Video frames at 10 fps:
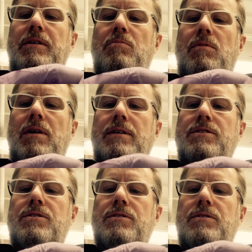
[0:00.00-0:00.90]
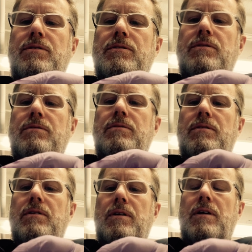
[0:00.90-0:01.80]
want to
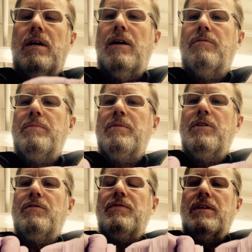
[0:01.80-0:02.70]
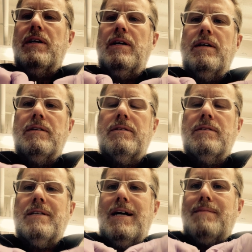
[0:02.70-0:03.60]
remove the
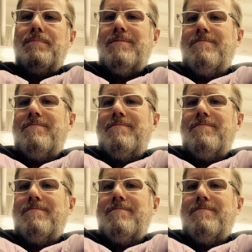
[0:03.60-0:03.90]
top